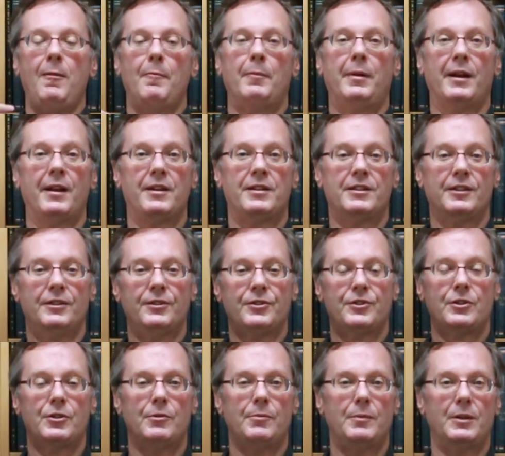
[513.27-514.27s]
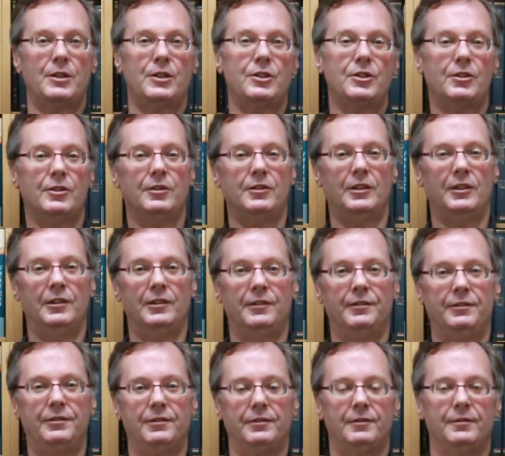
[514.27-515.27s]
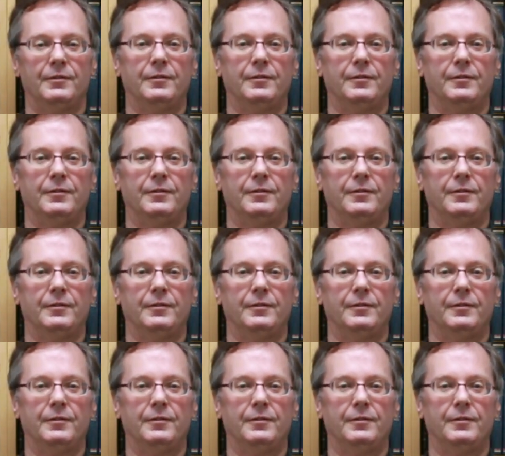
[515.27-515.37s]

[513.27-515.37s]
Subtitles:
But it's also a mixture of